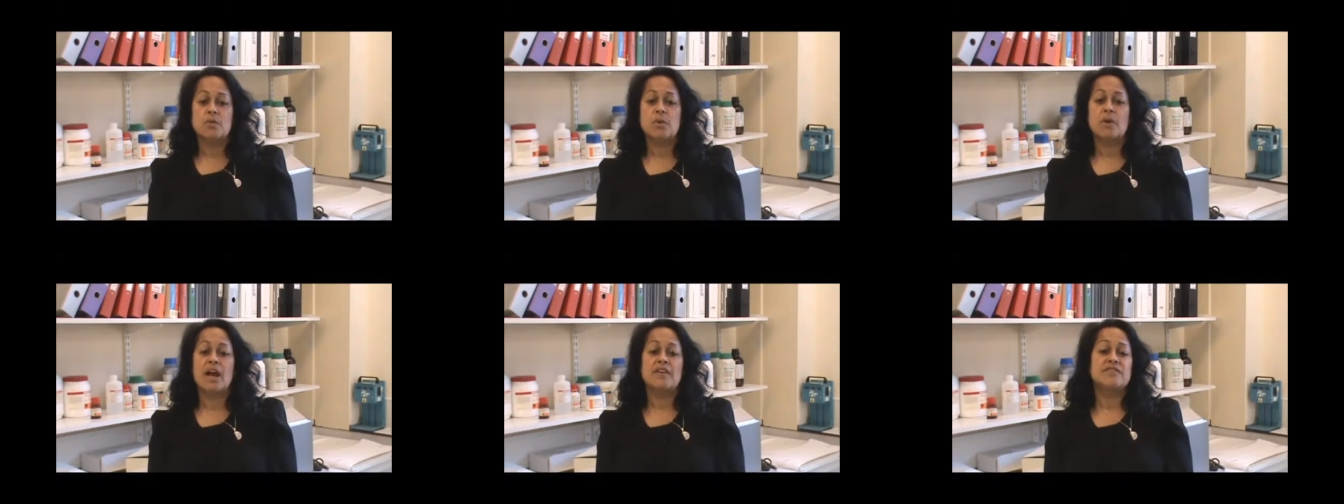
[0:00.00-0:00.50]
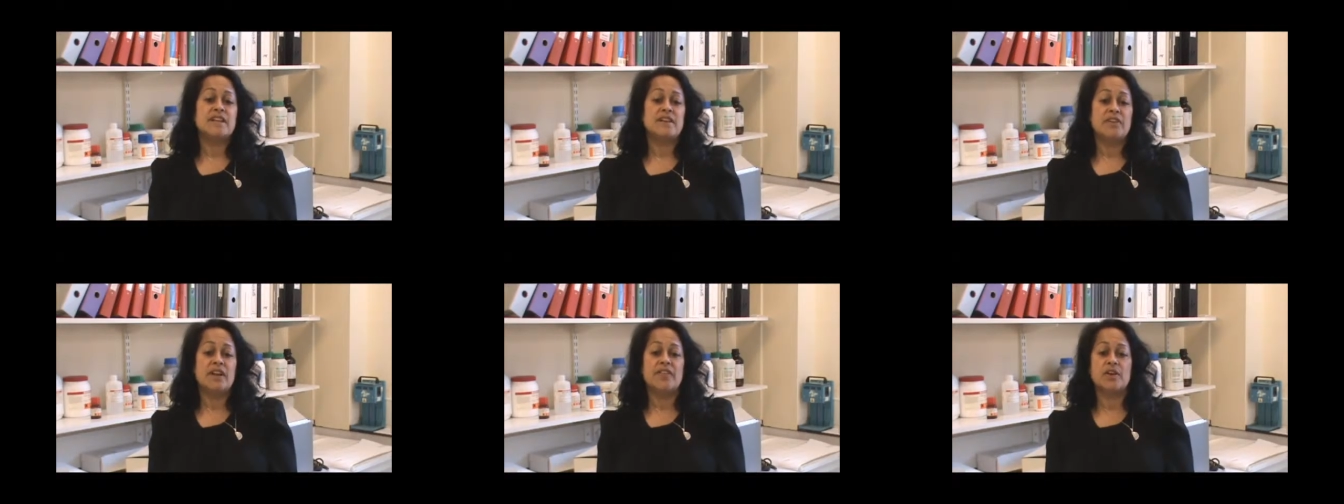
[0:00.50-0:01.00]
We will have
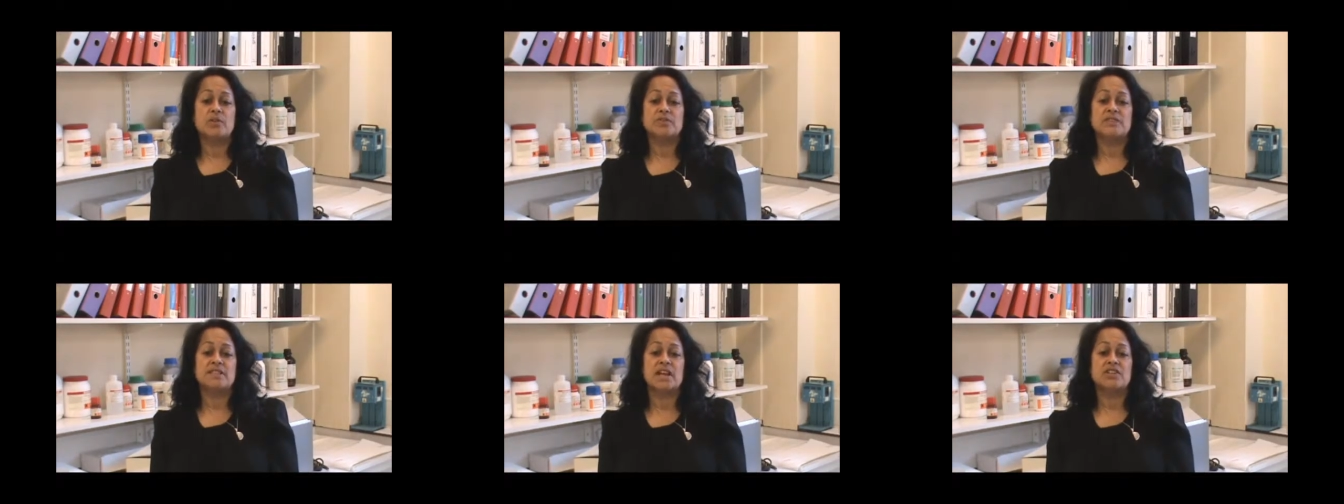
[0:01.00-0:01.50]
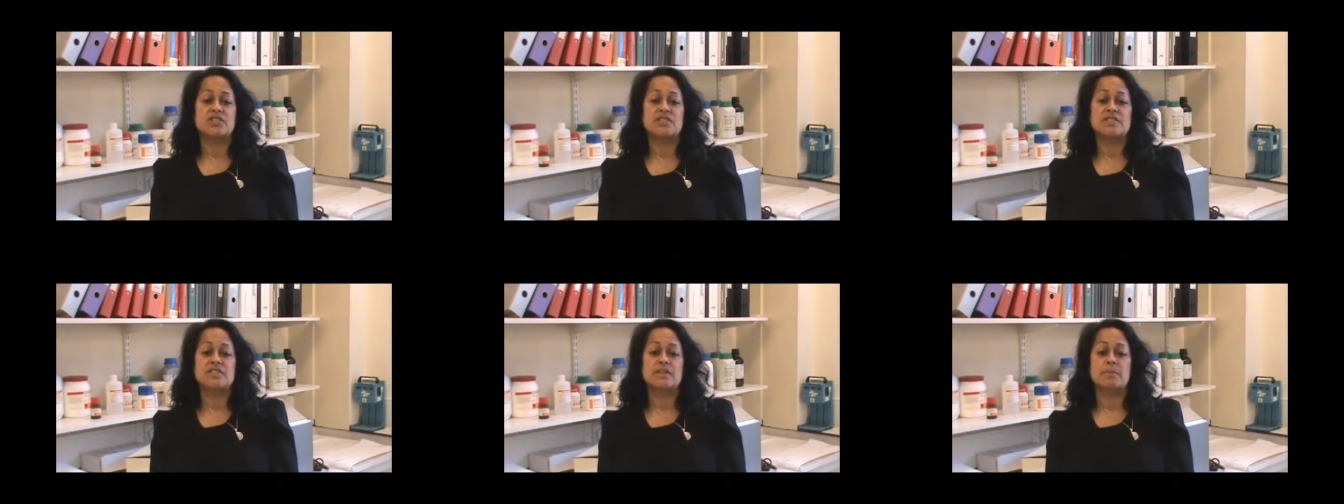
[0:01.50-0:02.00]
several ethical
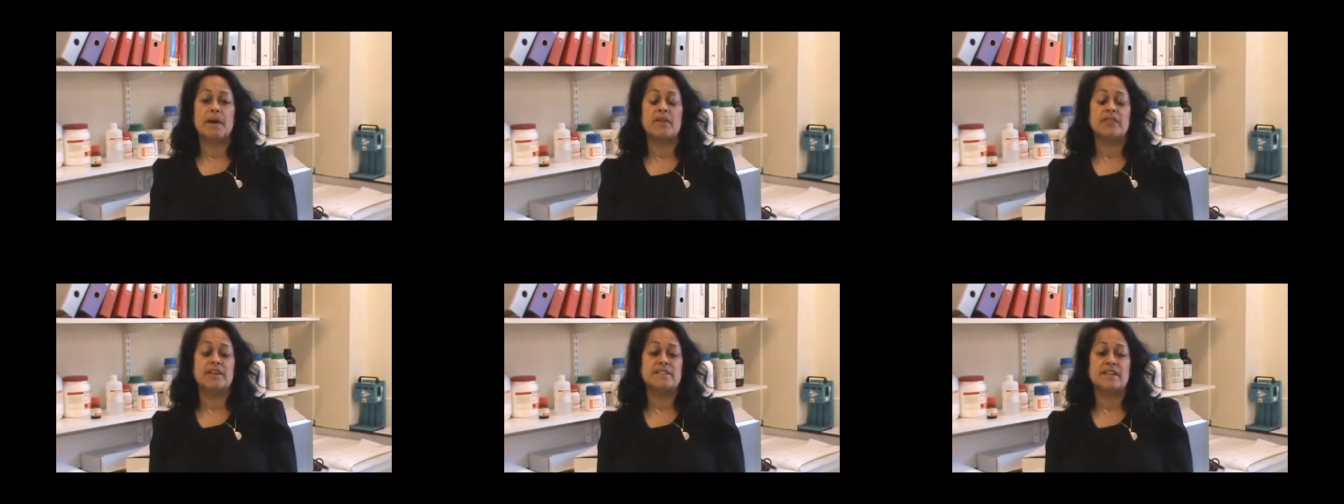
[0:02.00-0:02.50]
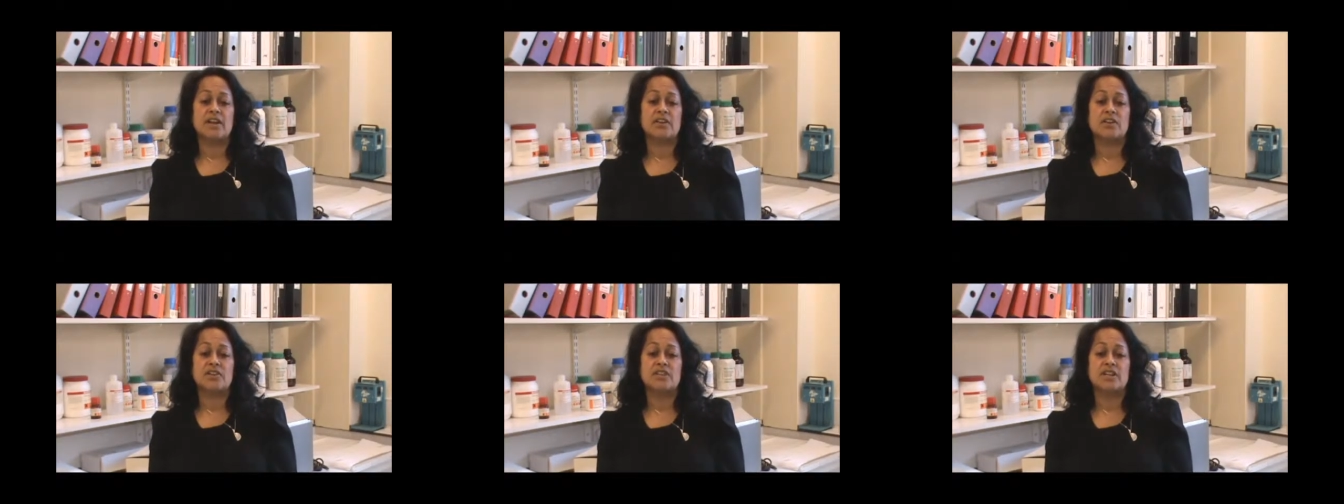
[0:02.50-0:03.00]
discussions about these
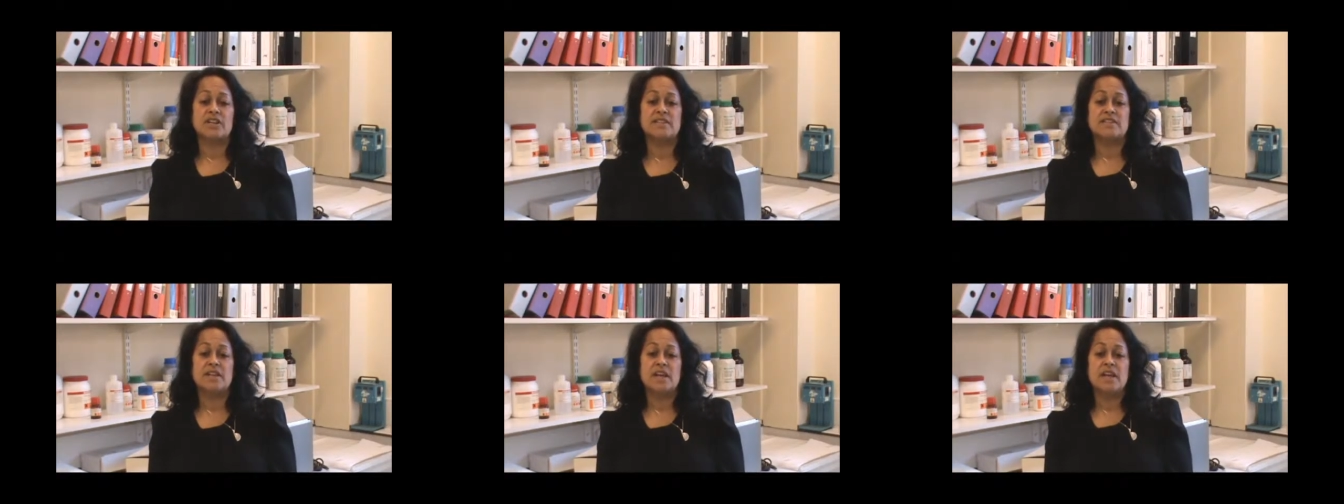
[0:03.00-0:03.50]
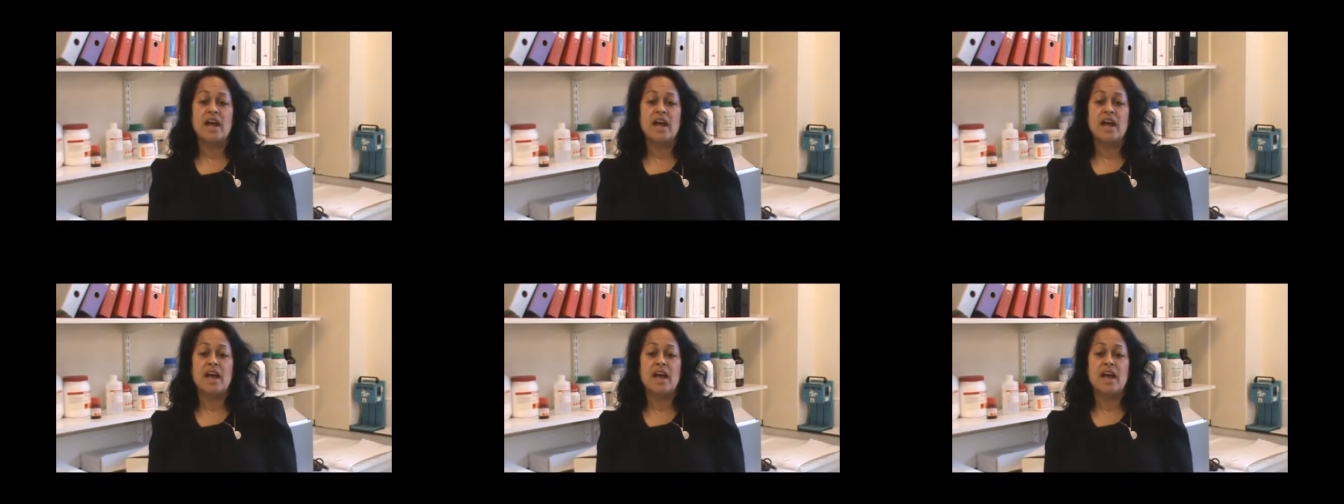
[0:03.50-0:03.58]
technologies,